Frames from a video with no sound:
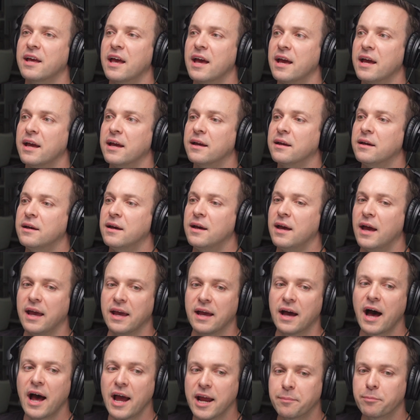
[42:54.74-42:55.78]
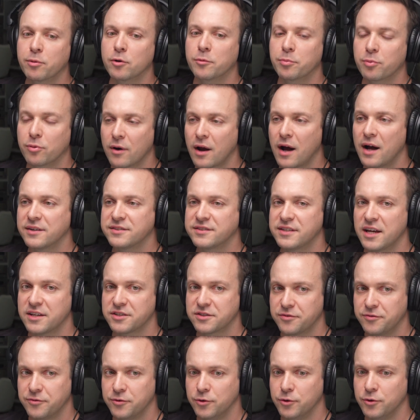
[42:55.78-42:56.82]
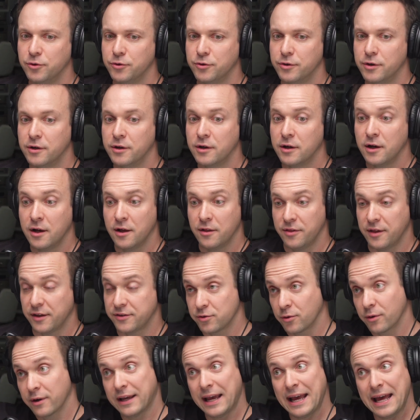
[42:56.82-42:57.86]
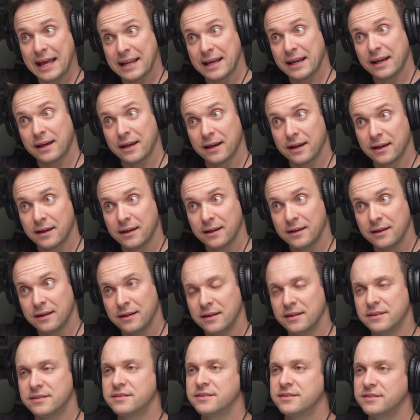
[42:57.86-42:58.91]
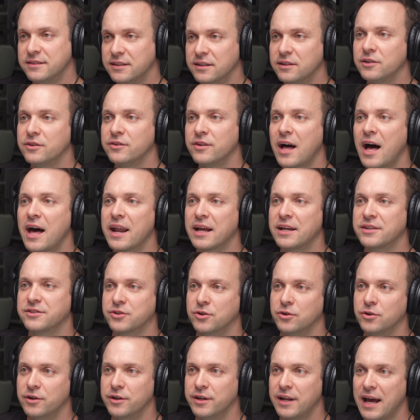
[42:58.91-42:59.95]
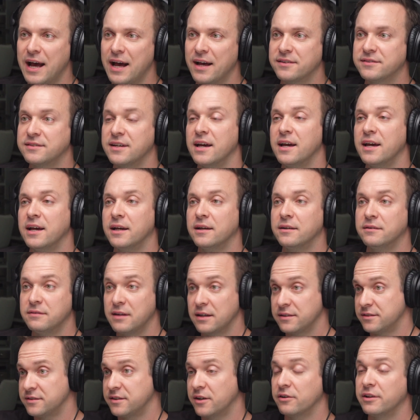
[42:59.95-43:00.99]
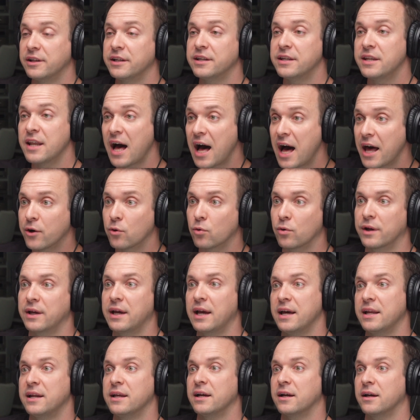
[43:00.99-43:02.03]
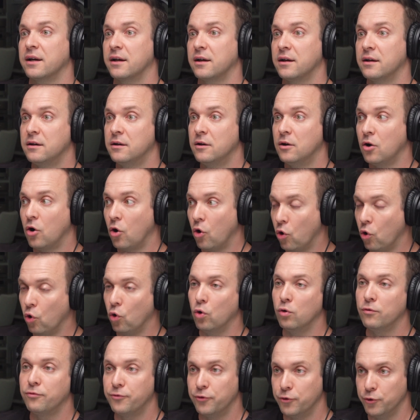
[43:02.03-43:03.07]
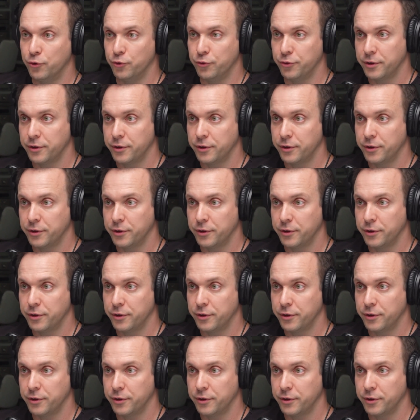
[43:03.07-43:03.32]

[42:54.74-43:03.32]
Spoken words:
a hyper processed food that's organic is still not as good as a necessarily non-organic whole food,